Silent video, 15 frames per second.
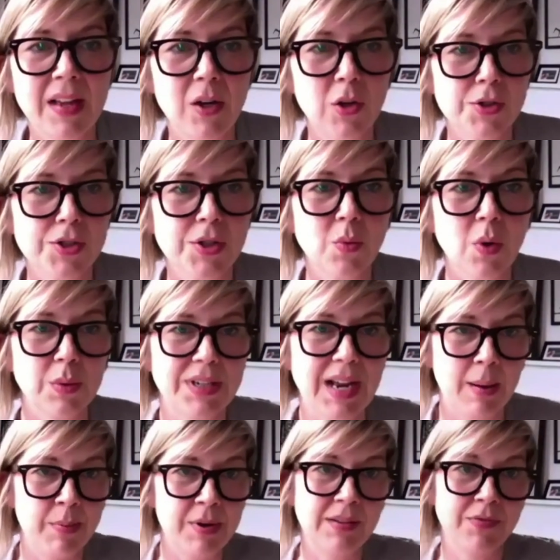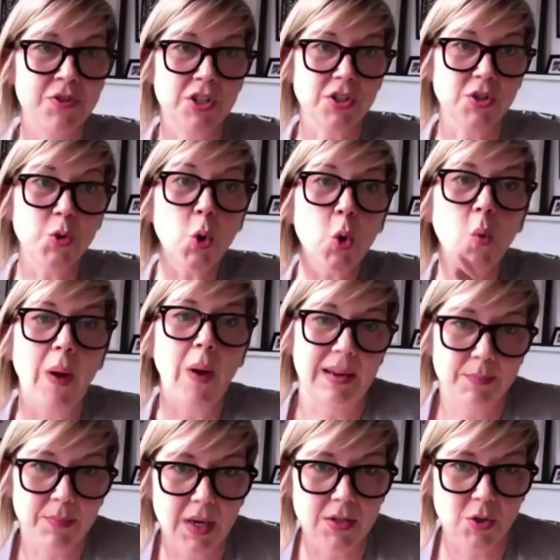they looked at what would happen if just
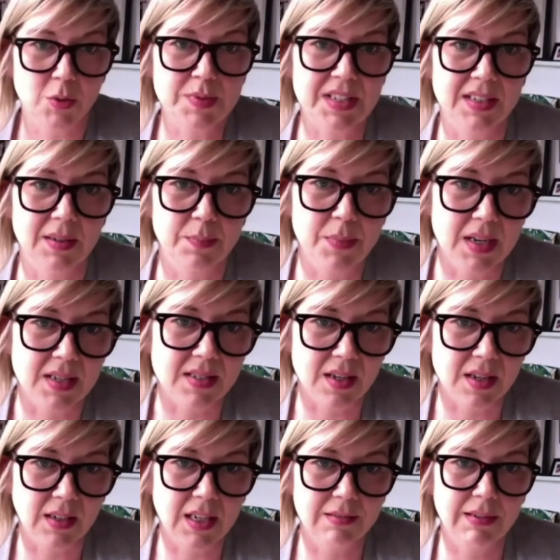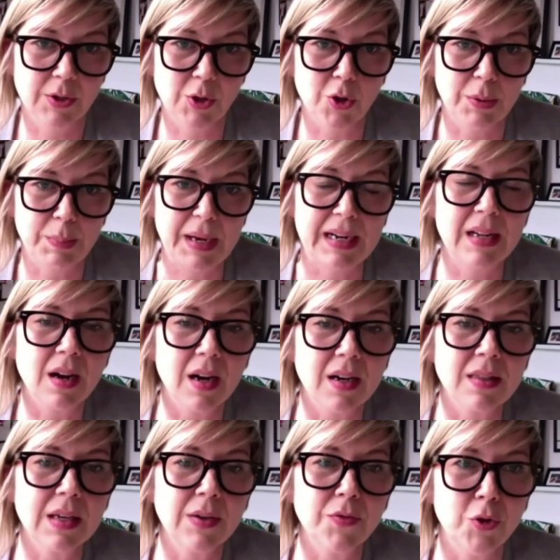Norway adopted a circular economy. And I
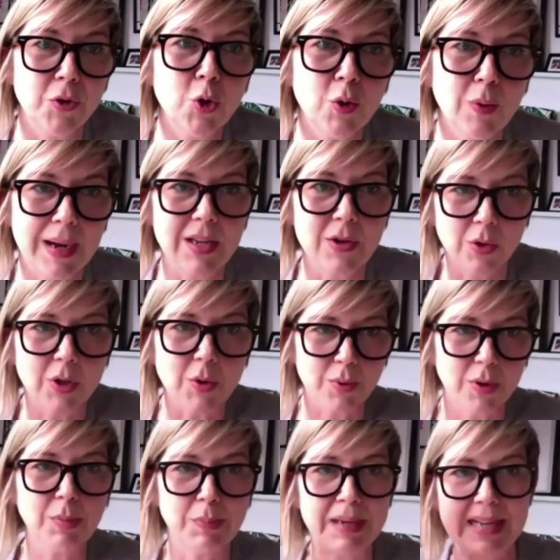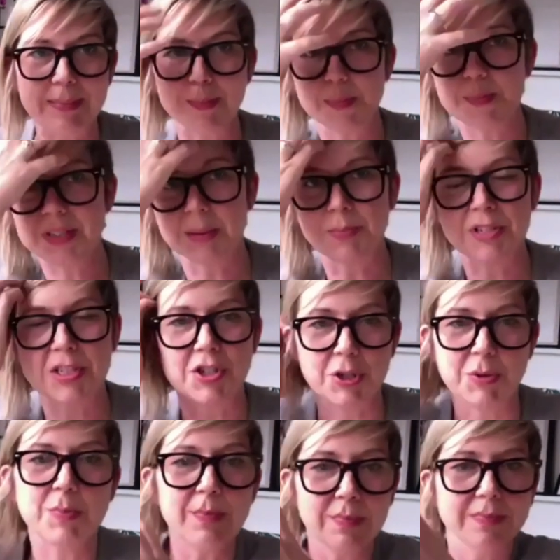think for Norway, you could probably
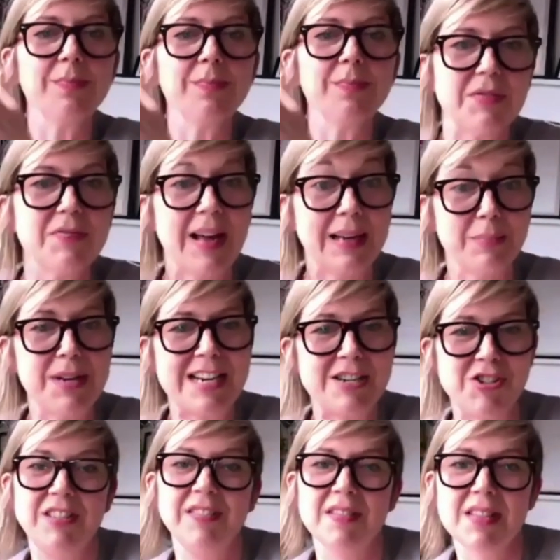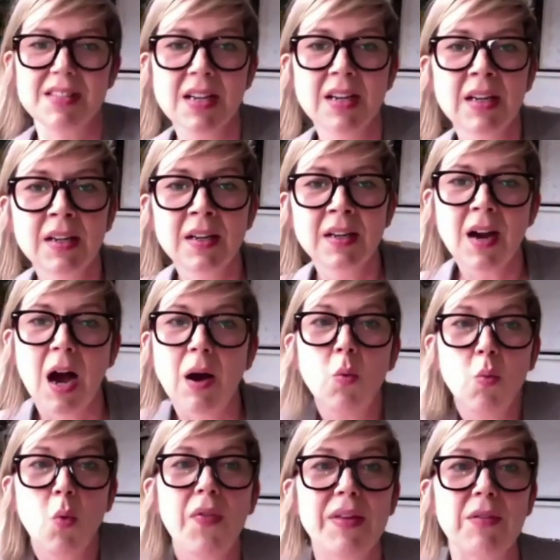substitute developed nations.
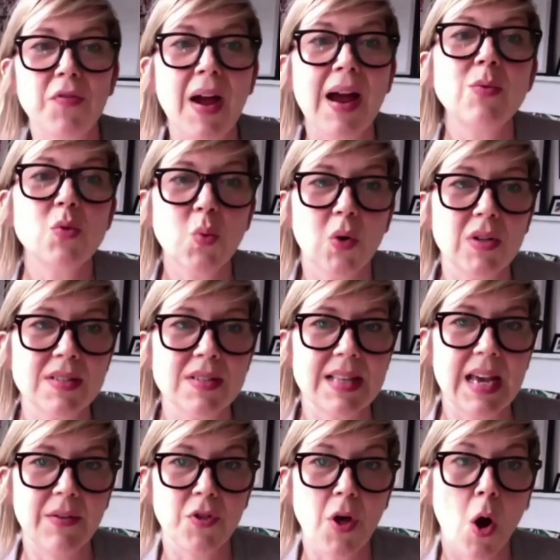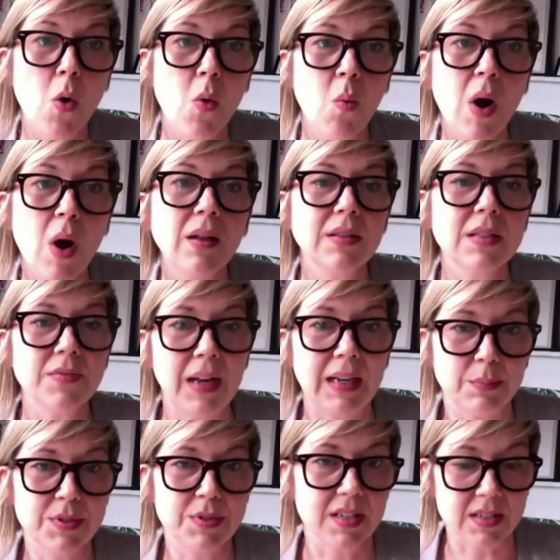And what they found was that if the whole world
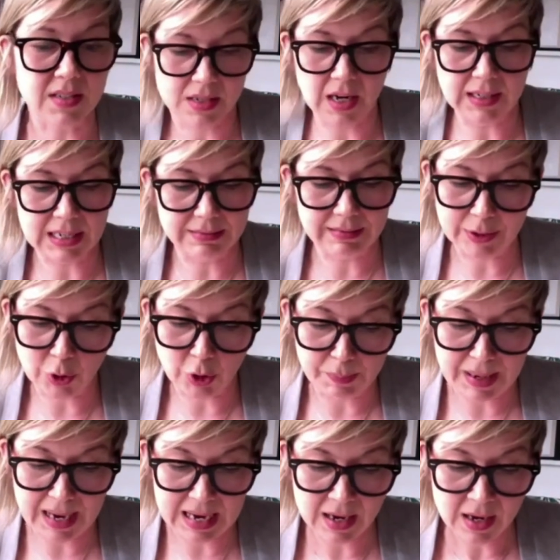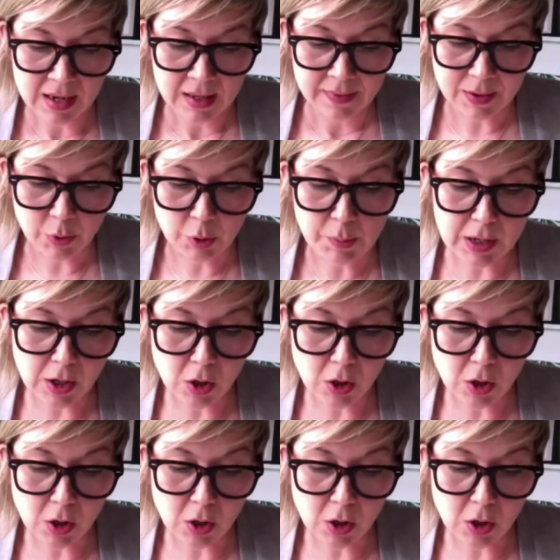developed a circular economy, there would be